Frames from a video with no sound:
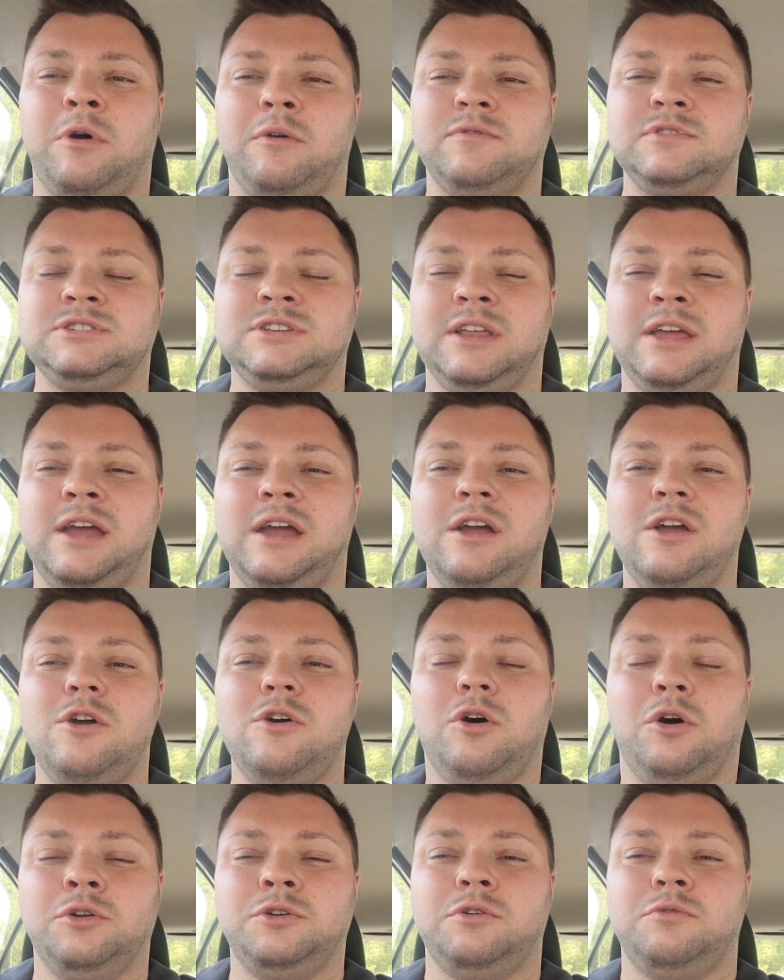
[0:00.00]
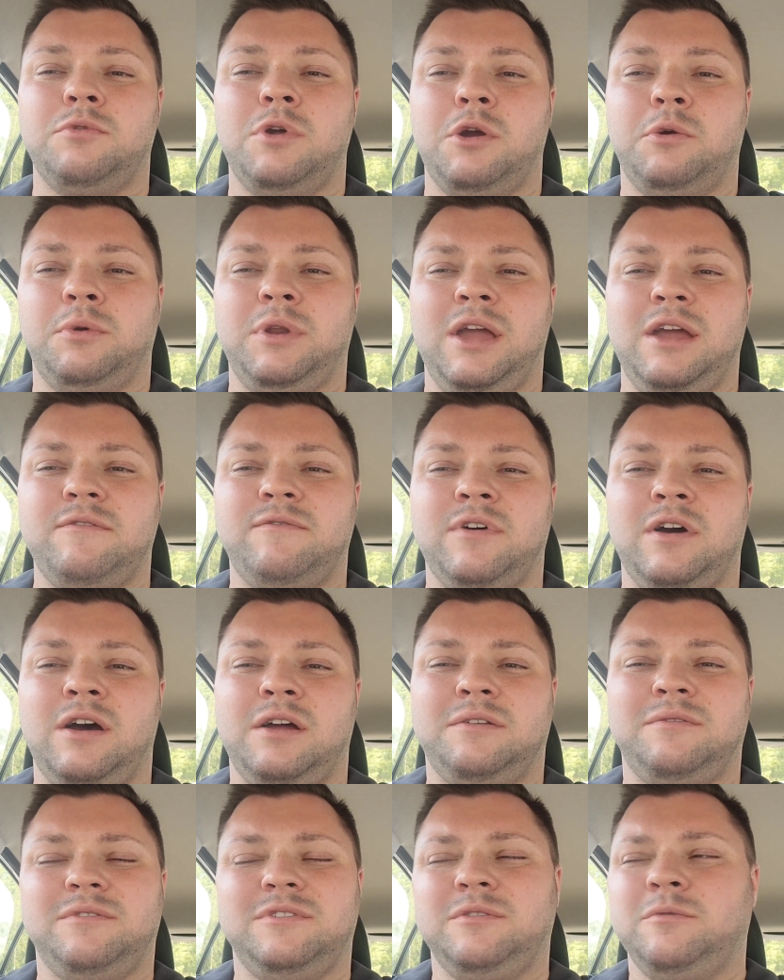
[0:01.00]
Obviously under Rooney,
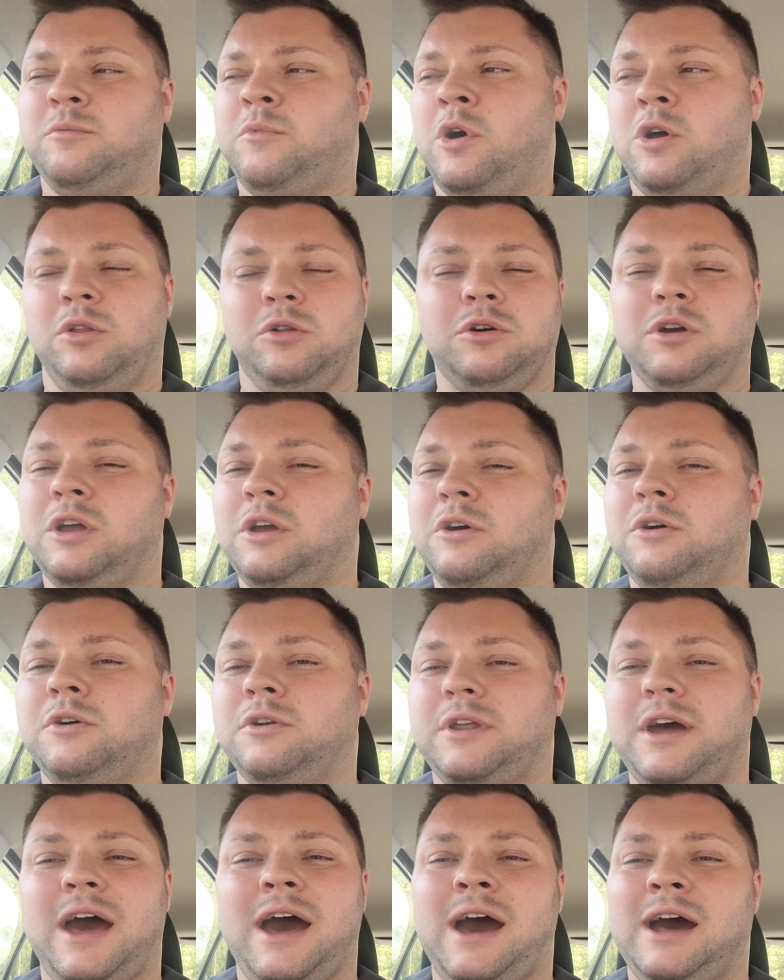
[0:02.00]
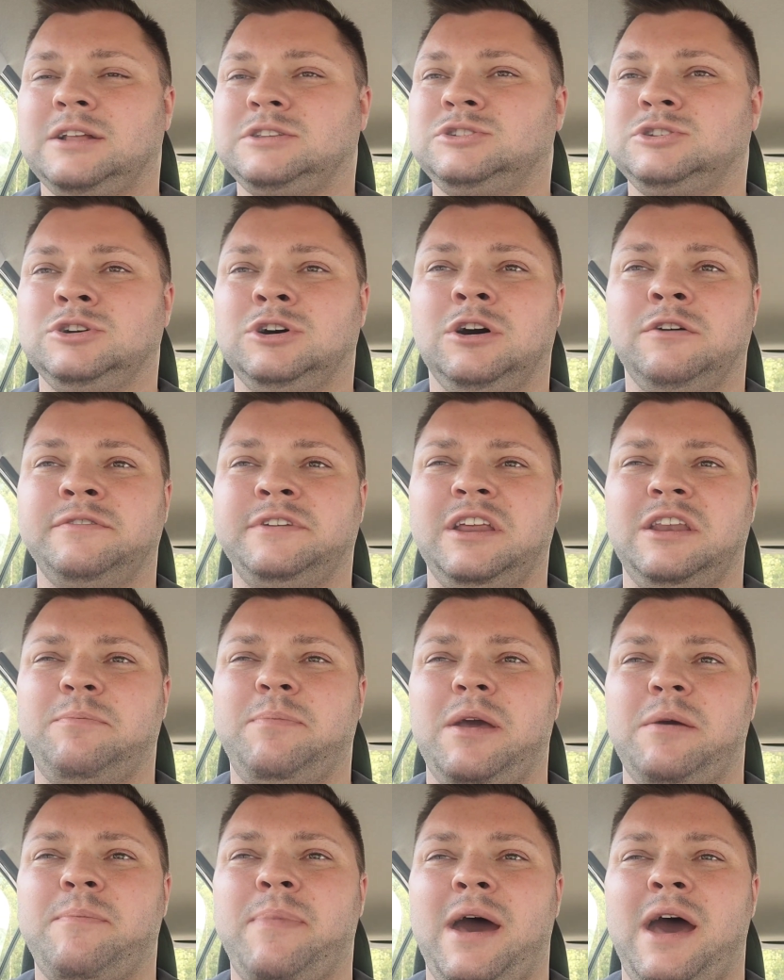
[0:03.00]
they weren't looking good at all. They did a
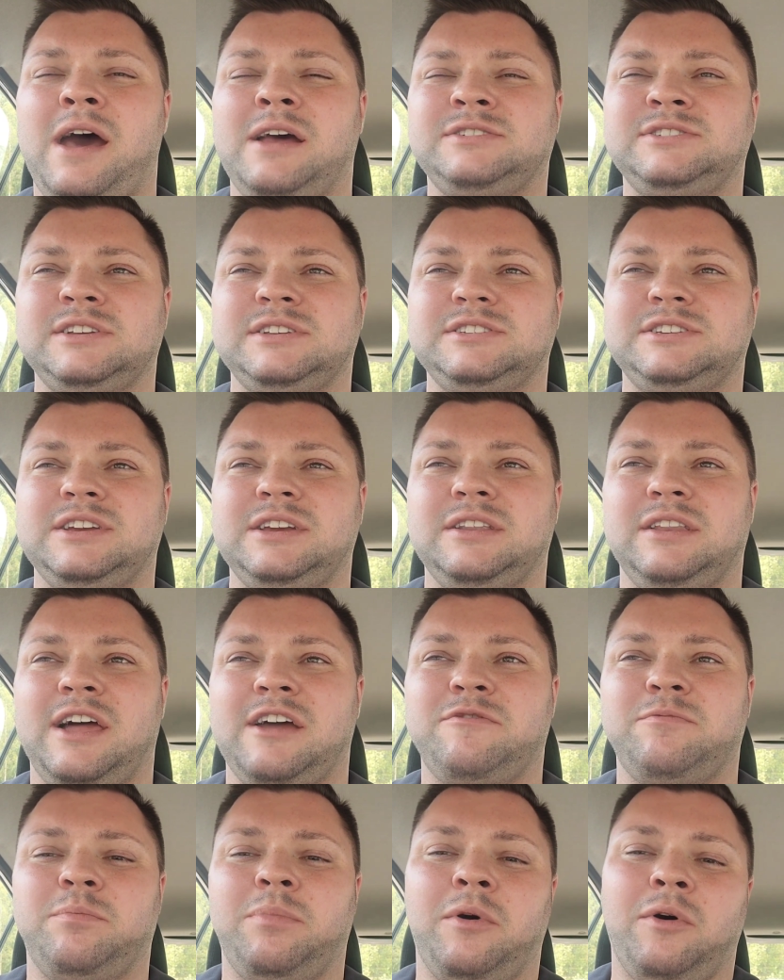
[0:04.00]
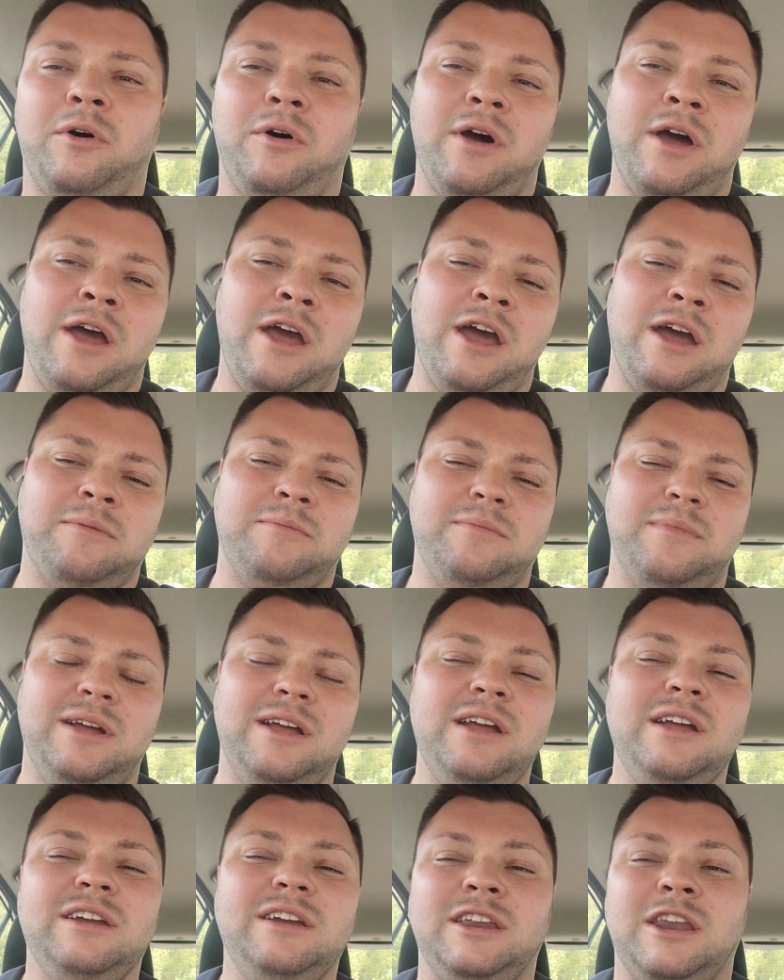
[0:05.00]
bit better since he left, but
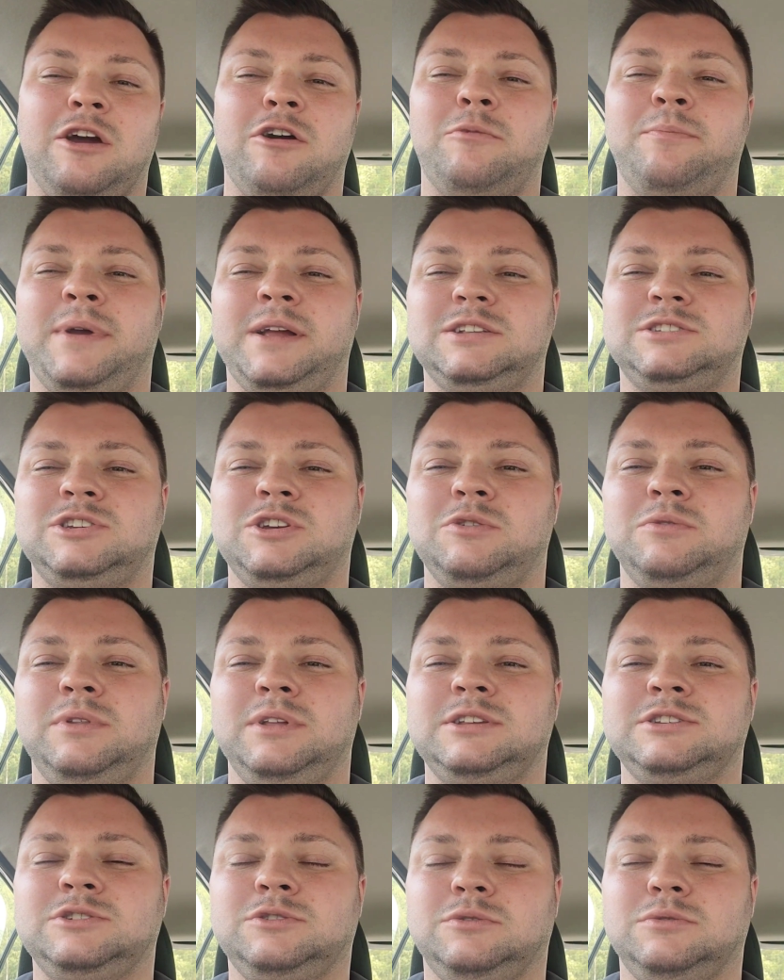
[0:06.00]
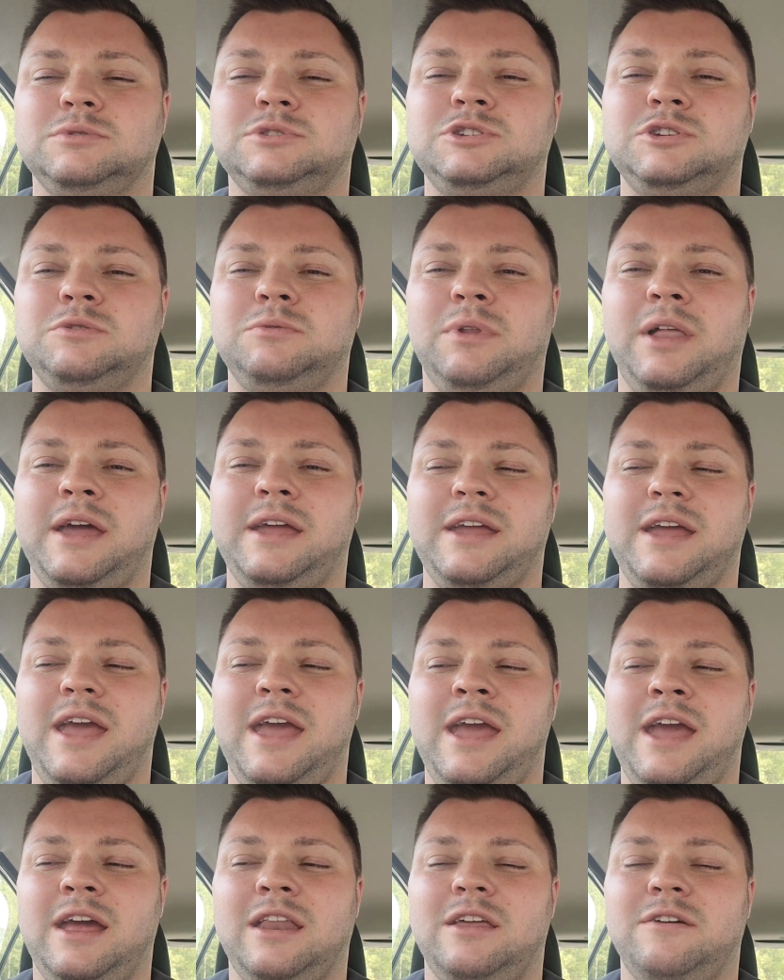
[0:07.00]
you know, a bit too little too late
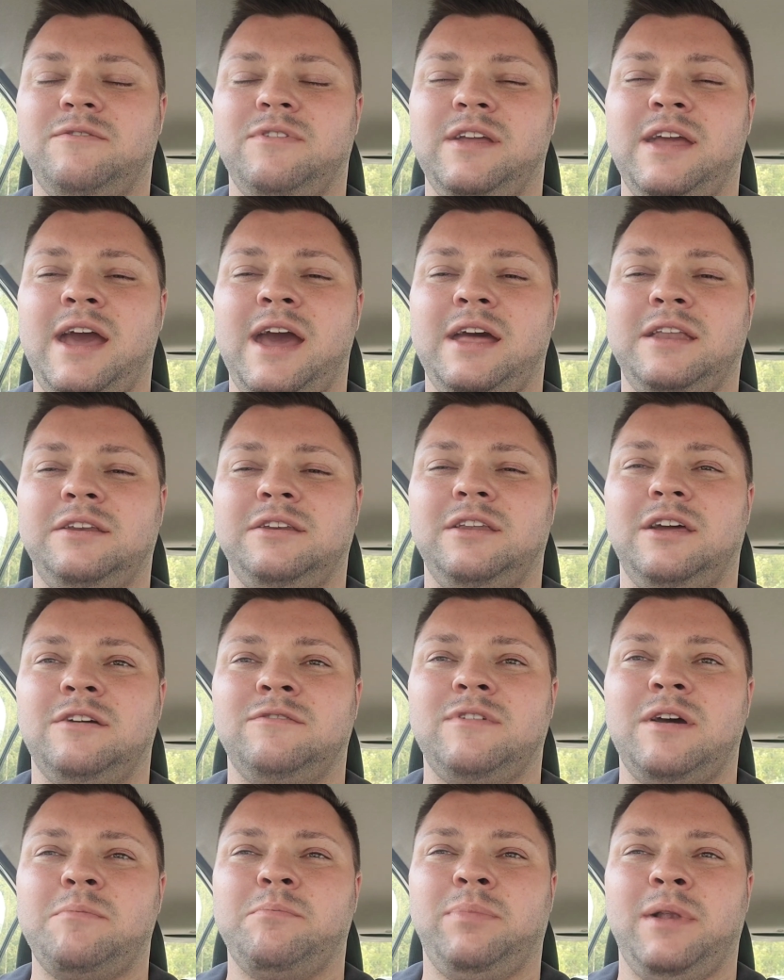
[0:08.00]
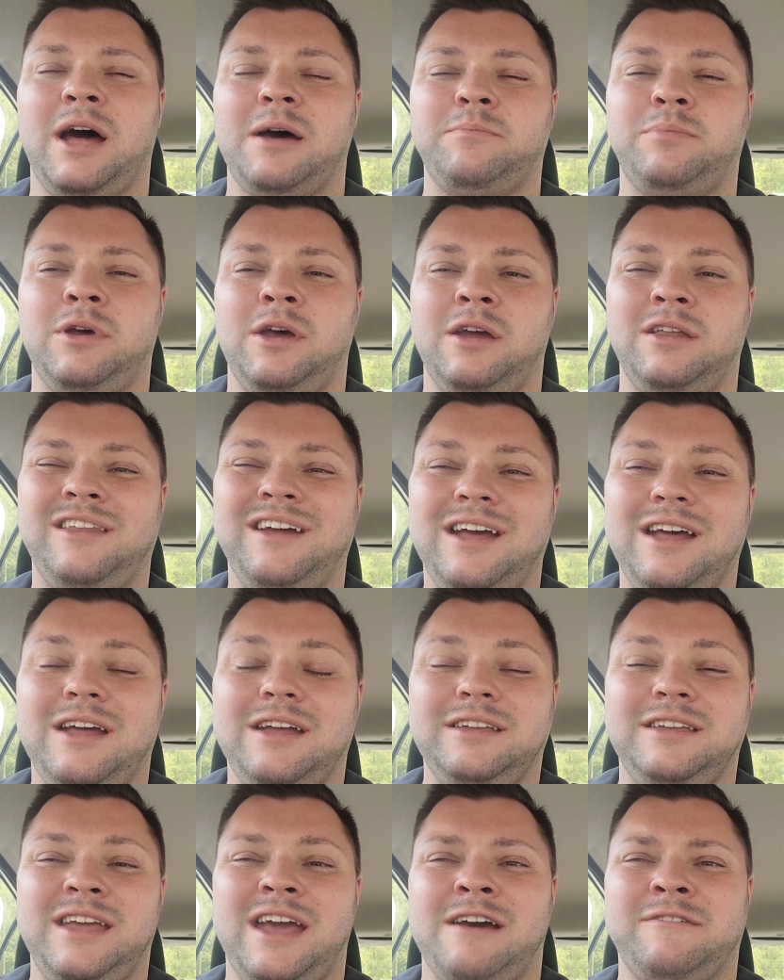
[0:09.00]
in at the end. And then Blackburn,
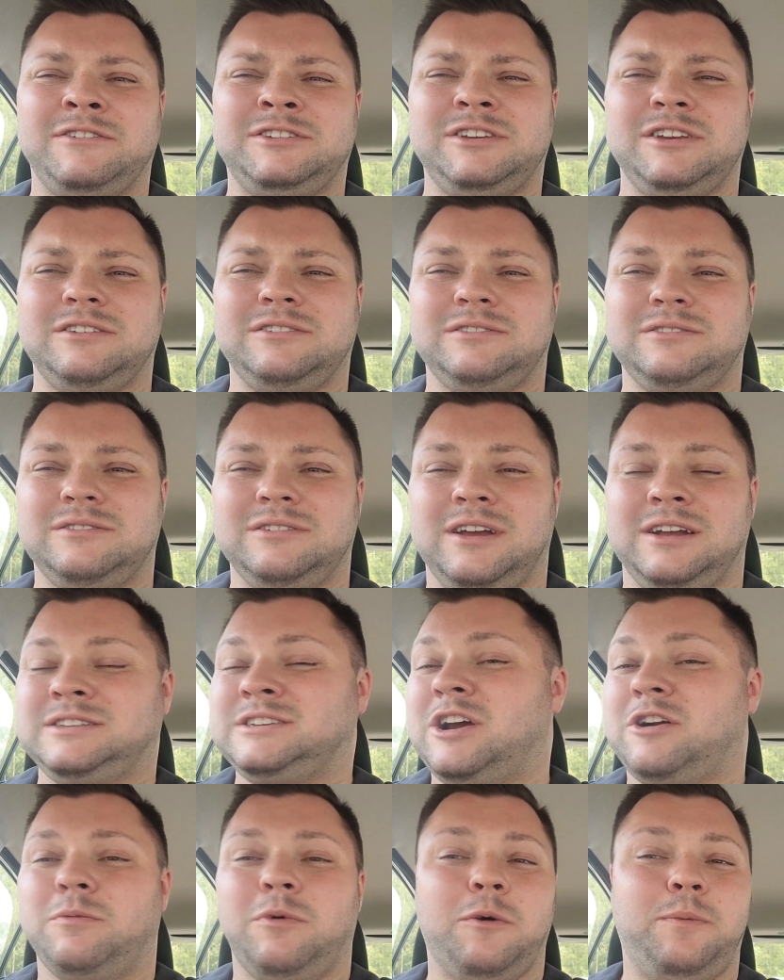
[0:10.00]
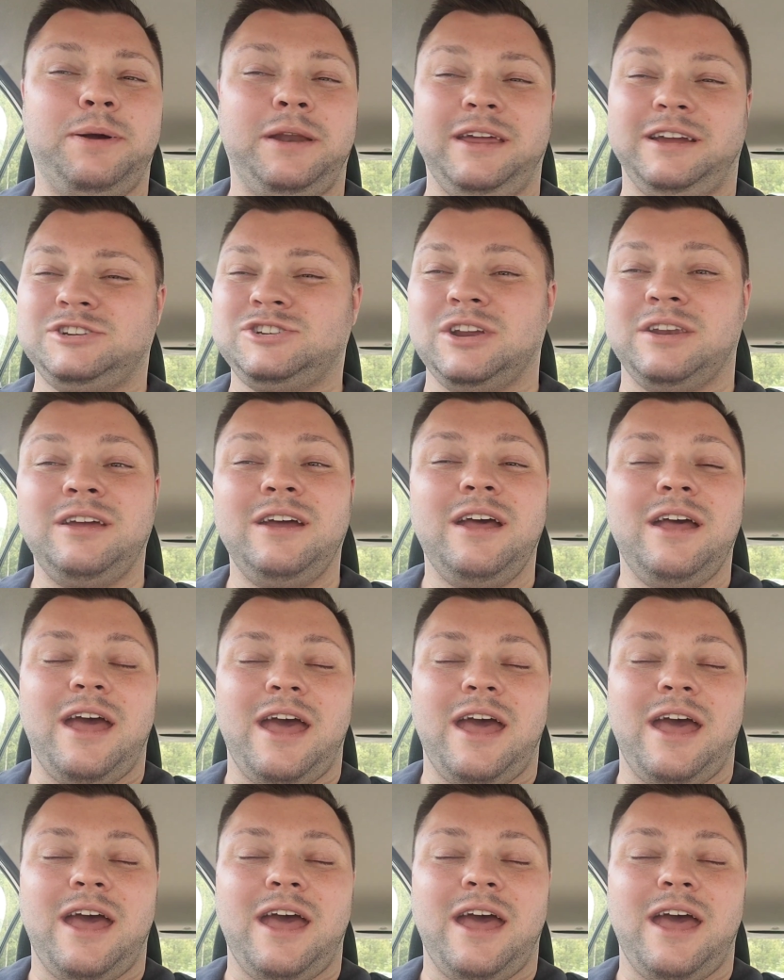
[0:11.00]
yeah, this is a terrible prediction.